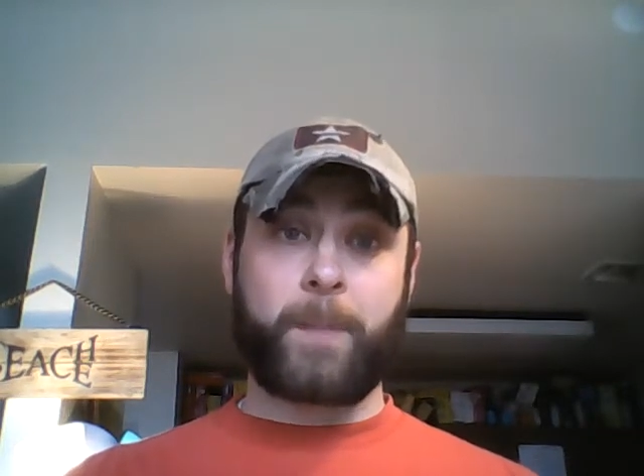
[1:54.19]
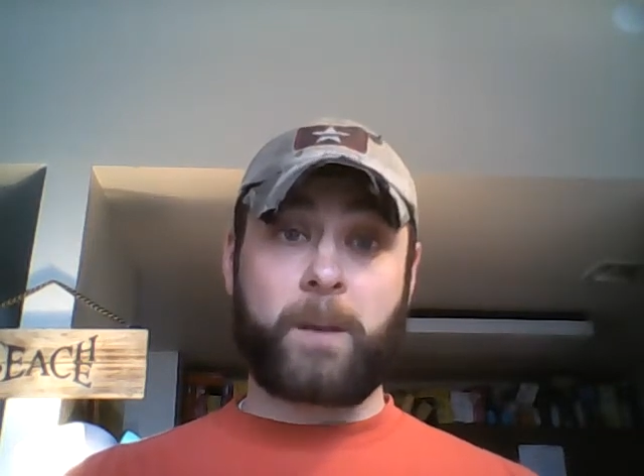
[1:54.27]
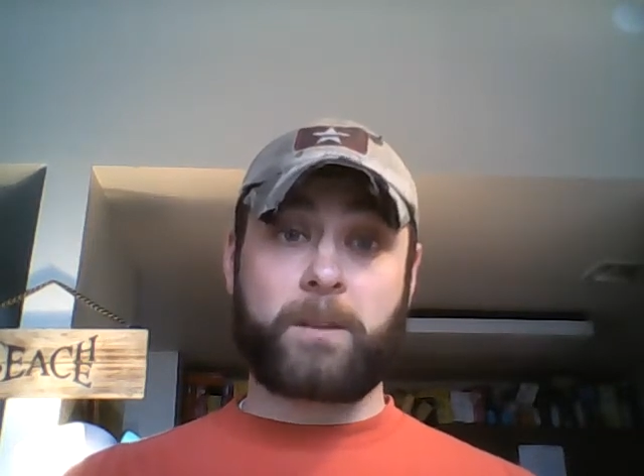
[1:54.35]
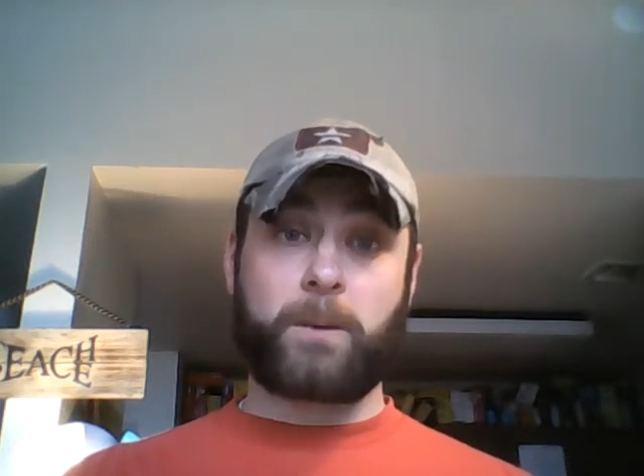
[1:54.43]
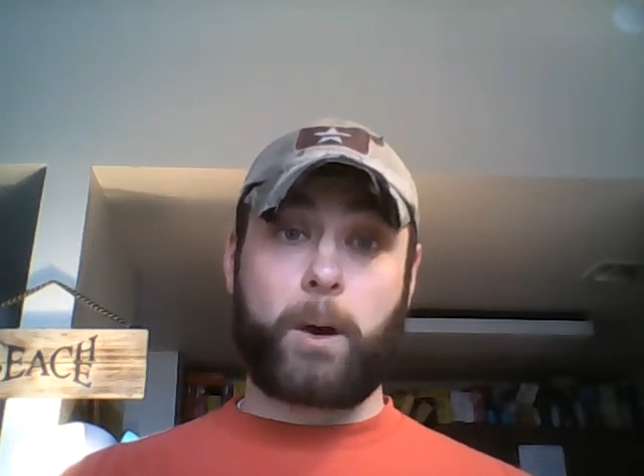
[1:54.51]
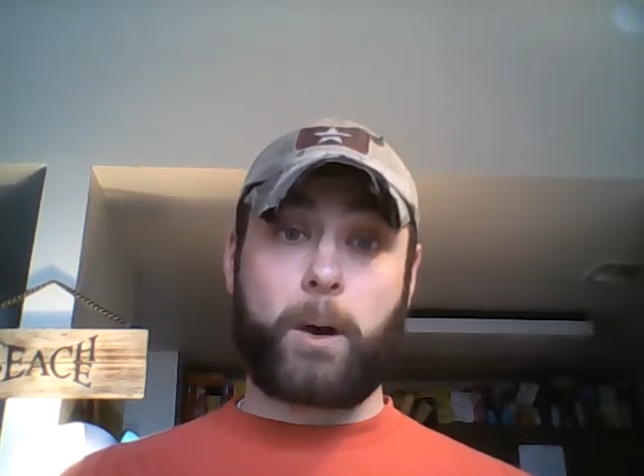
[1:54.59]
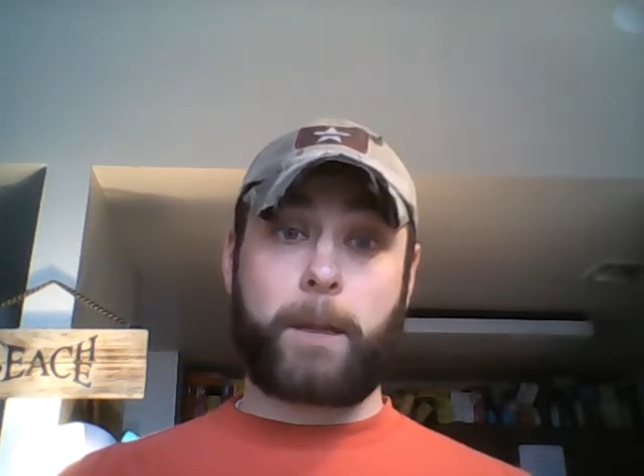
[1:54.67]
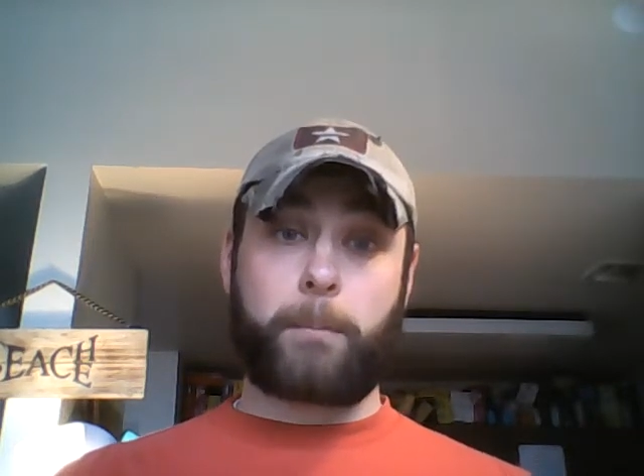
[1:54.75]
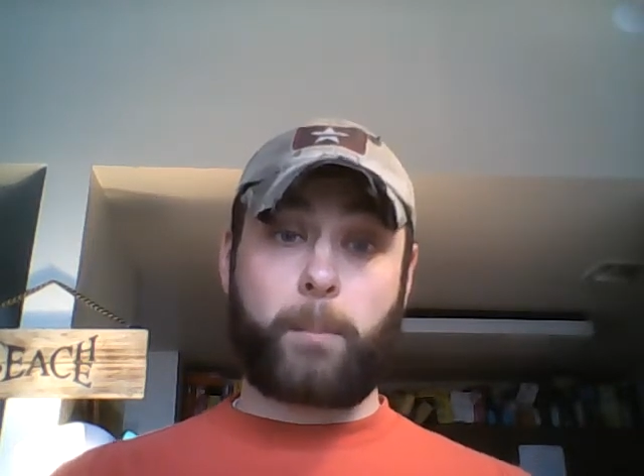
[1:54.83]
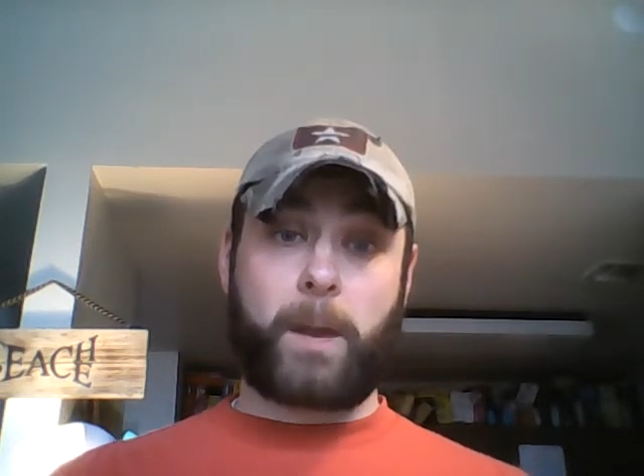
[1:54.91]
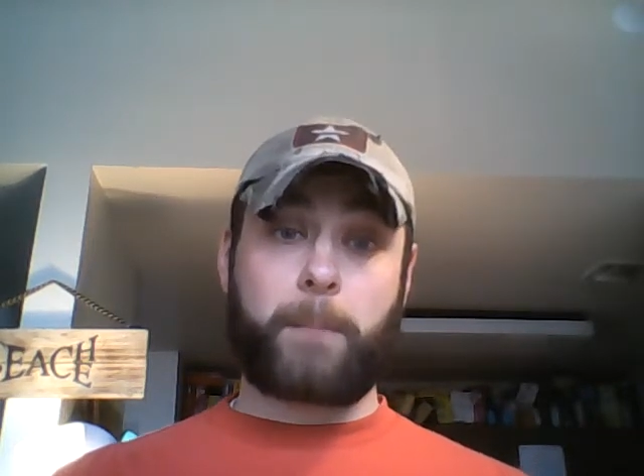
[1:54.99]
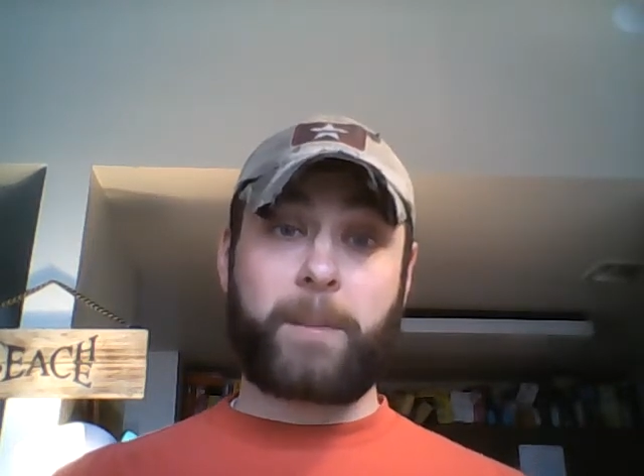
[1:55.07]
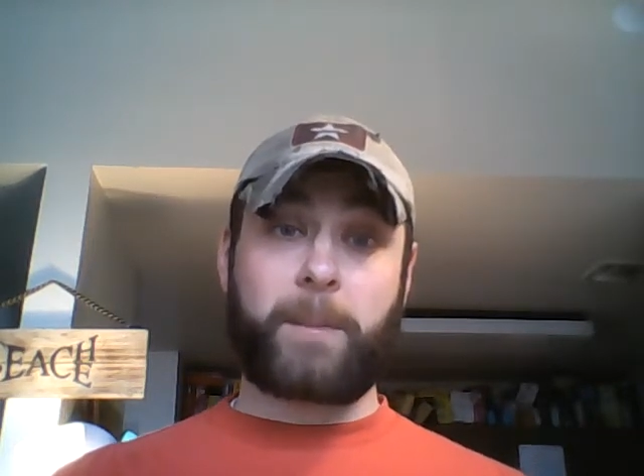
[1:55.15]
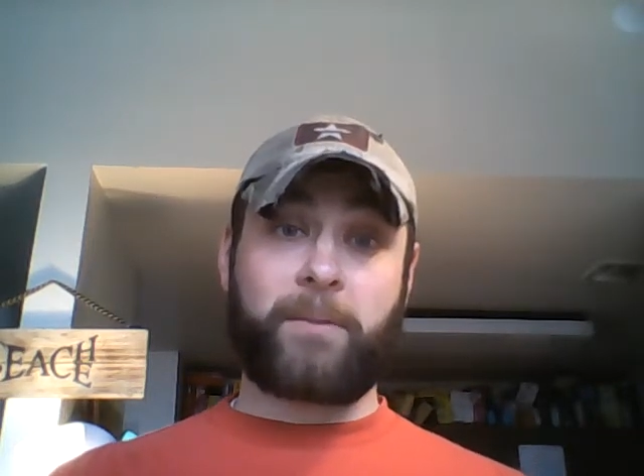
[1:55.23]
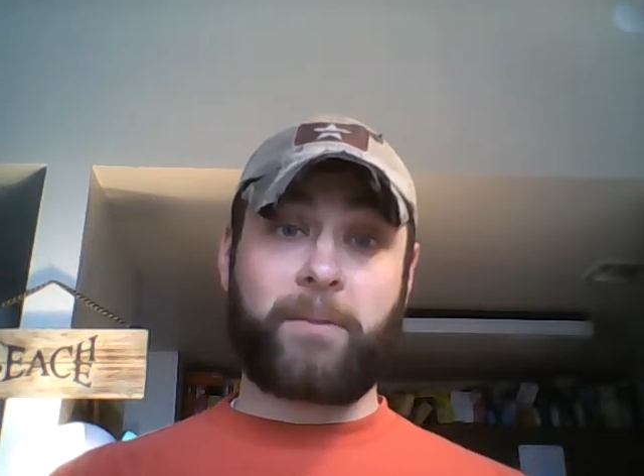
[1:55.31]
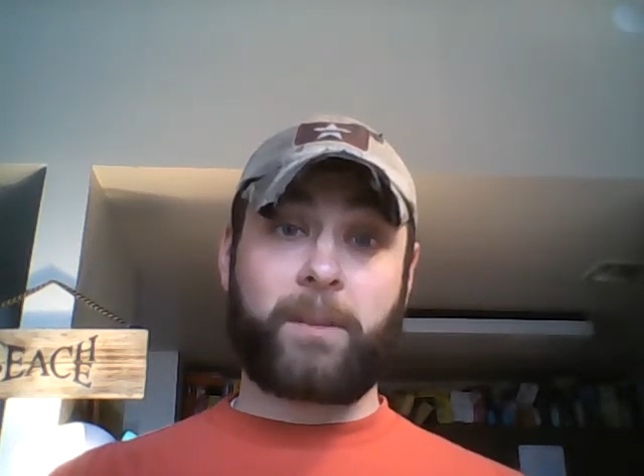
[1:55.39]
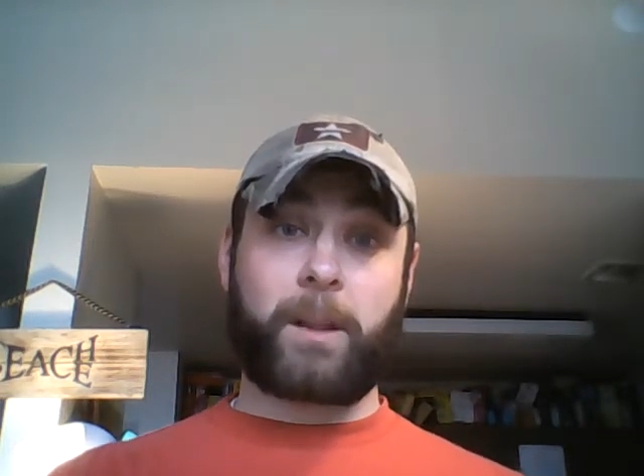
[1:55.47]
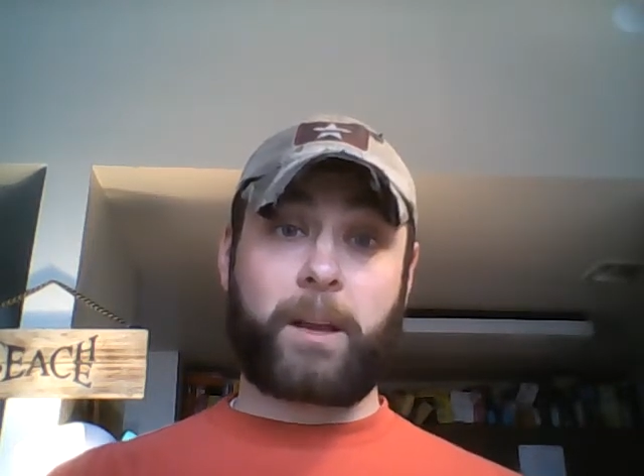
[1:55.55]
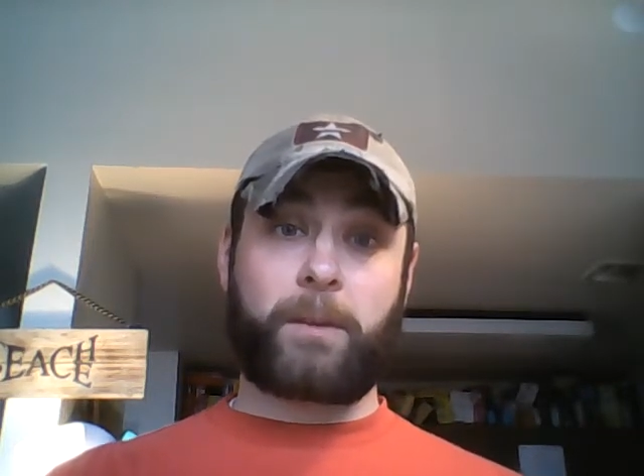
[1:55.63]
So I'm
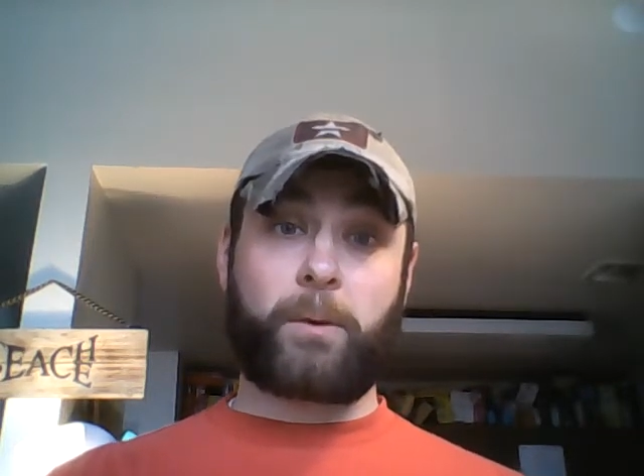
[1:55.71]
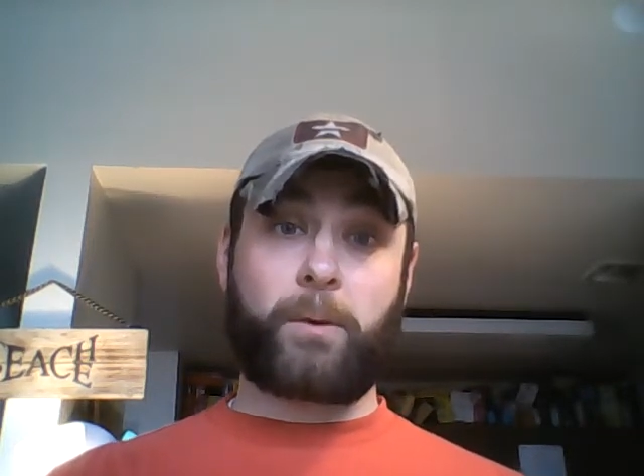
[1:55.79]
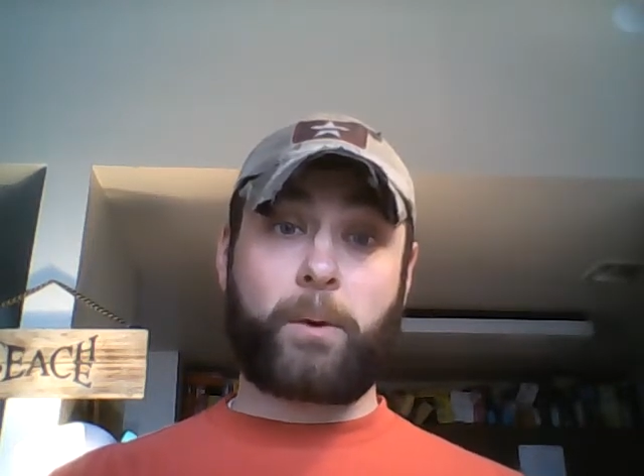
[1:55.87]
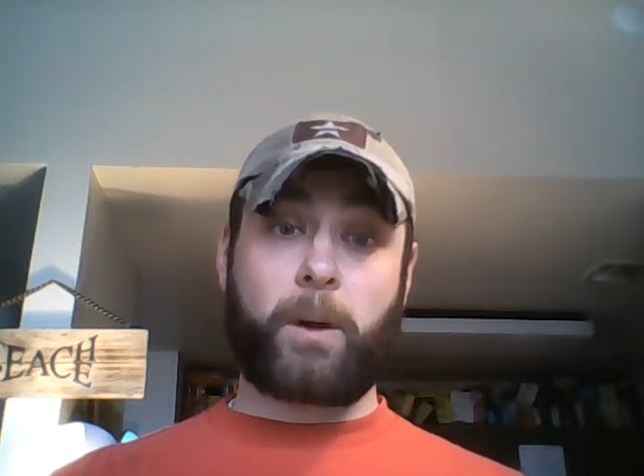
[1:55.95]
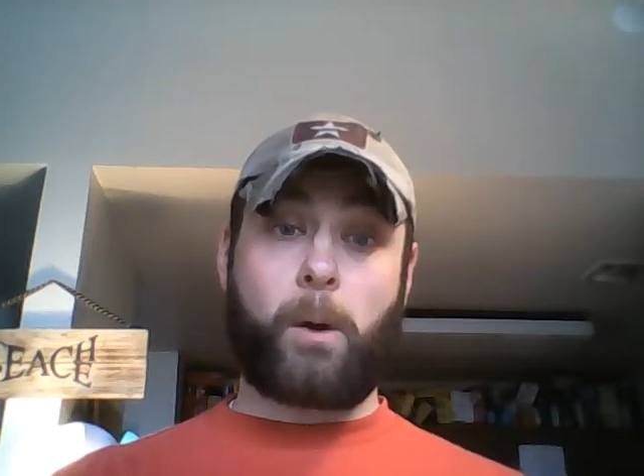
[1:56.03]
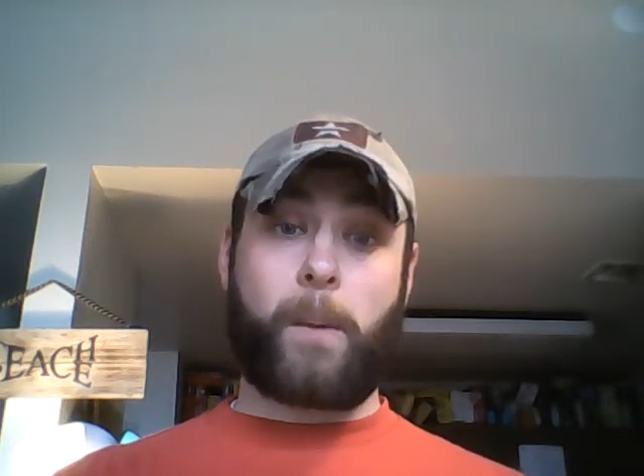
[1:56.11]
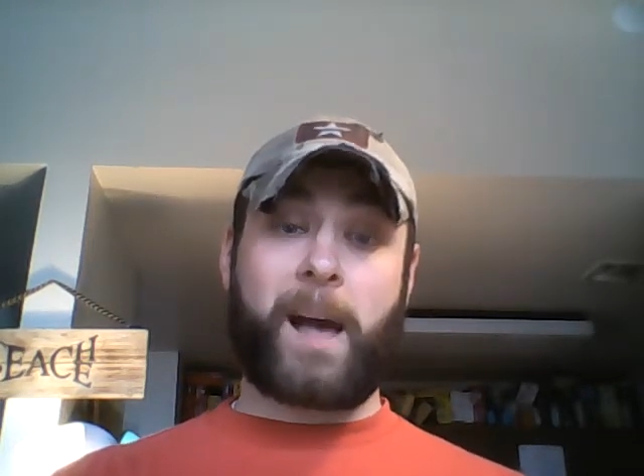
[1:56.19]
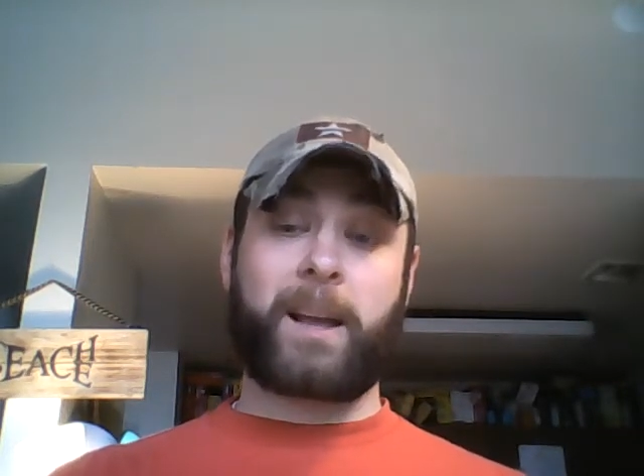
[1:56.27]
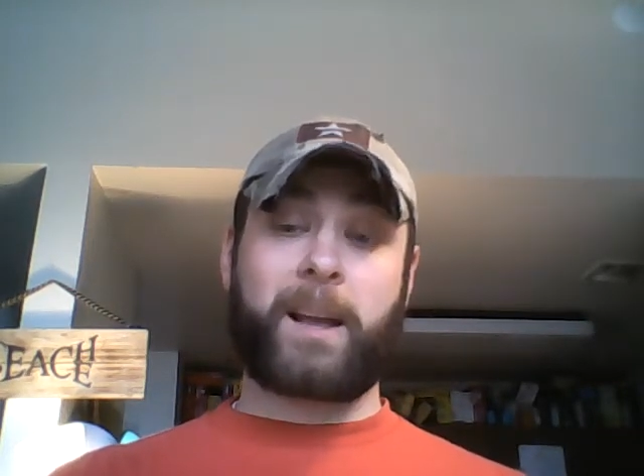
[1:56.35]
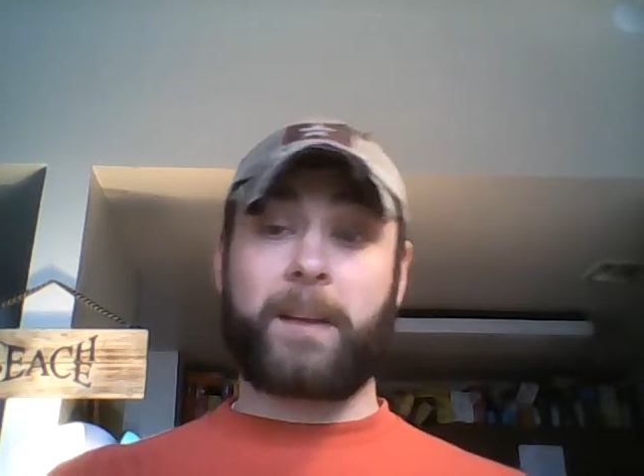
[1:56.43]
definitely due to go back.